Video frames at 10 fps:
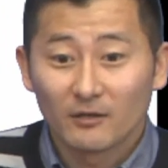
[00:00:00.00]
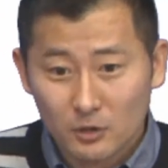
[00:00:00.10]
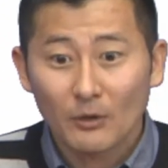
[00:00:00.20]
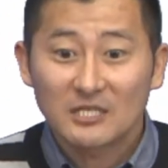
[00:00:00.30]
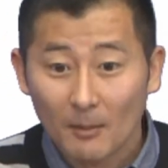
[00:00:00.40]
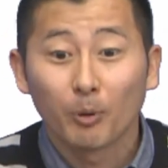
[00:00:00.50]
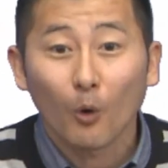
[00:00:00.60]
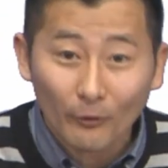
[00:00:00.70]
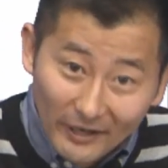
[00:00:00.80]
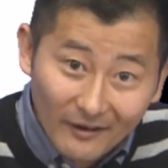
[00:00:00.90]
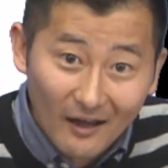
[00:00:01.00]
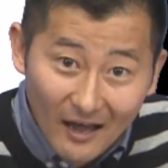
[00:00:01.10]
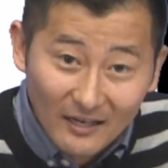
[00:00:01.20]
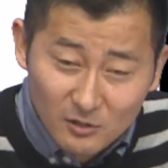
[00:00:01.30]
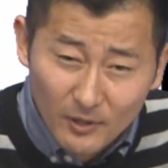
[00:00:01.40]
So he's a boring
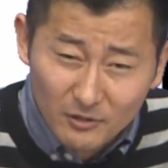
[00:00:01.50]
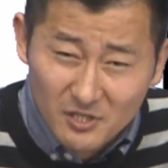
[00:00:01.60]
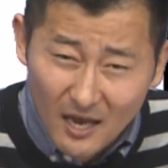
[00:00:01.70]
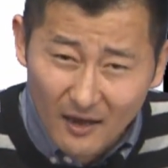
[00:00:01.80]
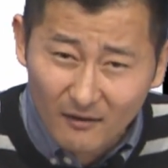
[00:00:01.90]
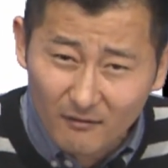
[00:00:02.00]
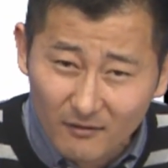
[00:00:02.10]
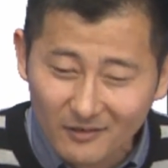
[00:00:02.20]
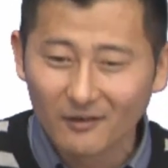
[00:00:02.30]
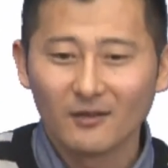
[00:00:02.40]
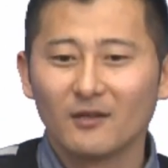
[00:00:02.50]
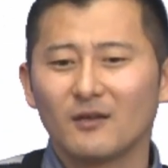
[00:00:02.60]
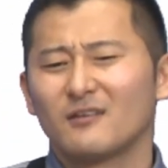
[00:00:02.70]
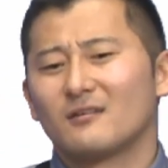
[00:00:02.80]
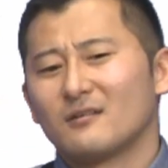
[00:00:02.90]
guy is what you're saying? You
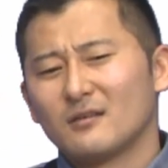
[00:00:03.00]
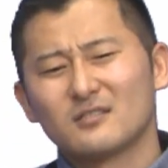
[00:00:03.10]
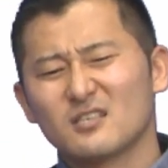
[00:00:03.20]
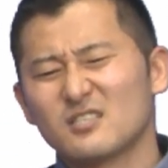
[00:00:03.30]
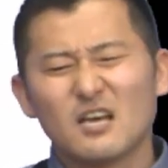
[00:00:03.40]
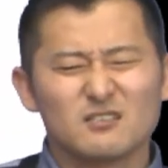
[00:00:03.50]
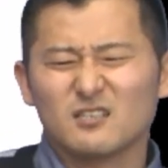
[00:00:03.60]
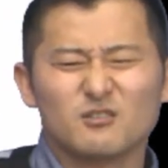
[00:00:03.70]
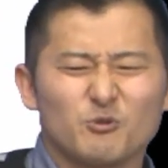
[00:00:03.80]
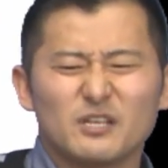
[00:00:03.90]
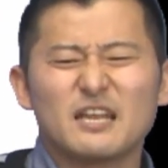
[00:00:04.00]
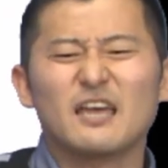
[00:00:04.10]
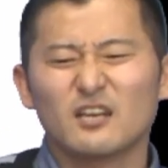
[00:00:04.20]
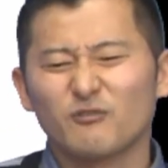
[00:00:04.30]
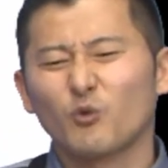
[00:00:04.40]
know, it's a really
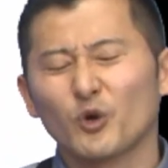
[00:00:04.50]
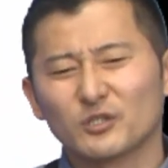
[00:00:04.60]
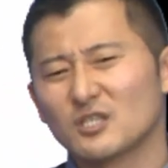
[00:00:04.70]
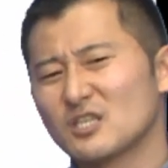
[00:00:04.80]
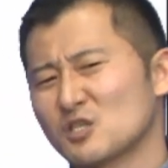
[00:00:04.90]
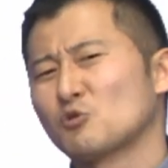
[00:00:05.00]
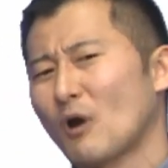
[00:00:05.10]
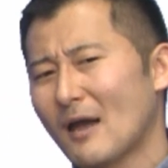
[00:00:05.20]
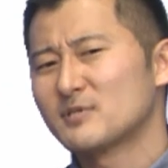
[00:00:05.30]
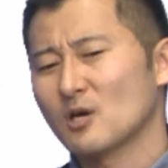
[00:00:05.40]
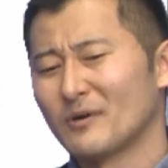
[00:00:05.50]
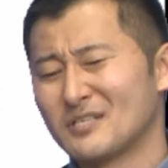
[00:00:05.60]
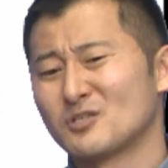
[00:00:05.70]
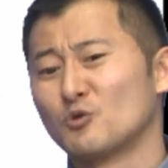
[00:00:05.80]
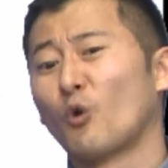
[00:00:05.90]
negative word to describe someone.
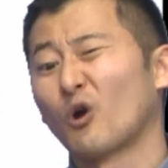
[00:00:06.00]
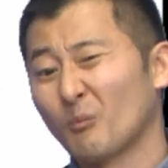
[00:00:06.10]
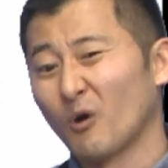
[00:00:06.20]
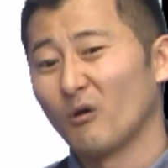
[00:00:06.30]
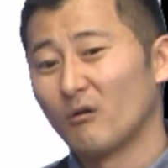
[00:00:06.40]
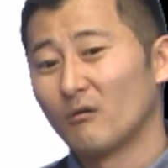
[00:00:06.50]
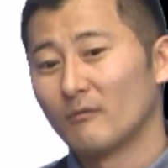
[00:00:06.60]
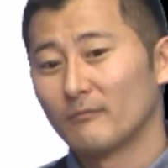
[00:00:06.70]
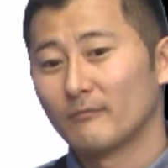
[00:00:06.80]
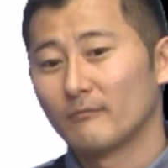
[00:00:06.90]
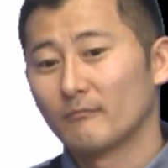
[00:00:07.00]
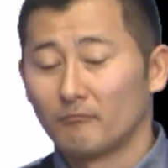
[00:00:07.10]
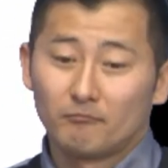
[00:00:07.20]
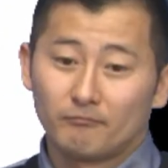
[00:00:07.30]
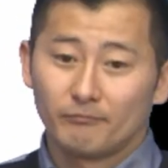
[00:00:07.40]
He's normal.
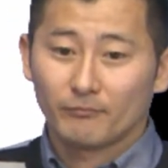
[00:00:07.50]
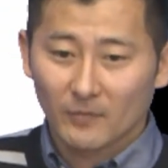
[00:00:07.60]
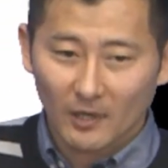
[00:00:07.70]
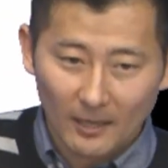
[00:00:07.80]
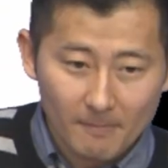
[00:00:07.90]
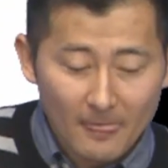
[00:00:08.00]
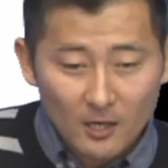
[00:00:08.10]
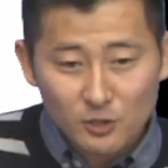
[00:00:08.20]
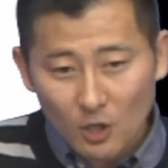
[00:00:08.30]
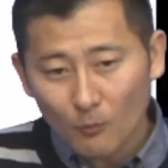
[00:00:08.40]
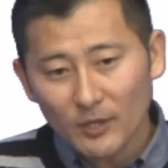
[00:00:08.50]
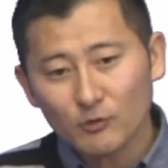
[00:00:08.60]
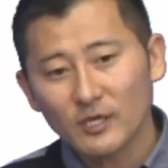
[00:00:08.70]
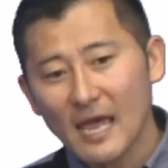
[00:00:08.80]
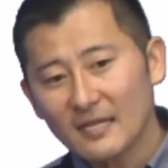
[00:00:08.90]
Okay. So what you
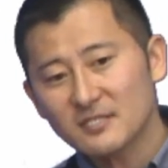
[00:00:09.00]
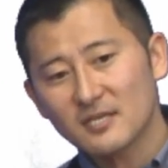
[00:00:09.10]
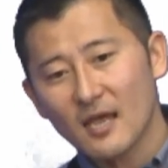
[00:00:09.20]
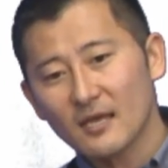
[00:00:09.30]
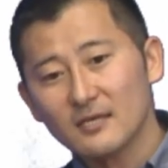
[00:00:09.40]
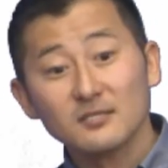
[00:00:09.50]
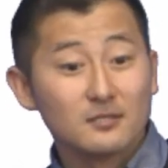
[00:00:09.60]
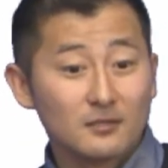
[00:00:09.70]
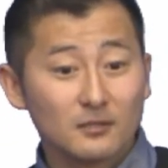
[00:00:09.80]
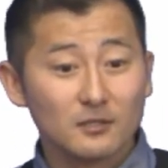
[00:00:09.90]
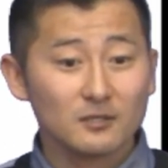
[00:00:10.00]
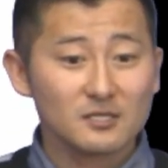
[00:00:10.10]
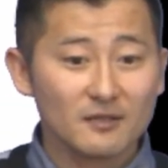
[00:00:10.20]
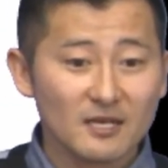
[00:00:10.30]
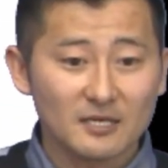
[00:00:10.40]
can say is, you can
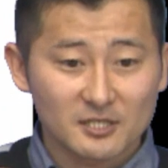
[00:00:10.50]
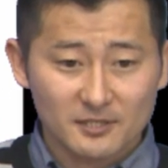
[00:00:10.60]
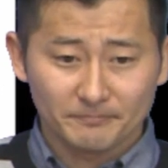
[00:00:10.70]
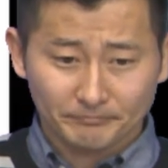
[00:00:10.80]
say this.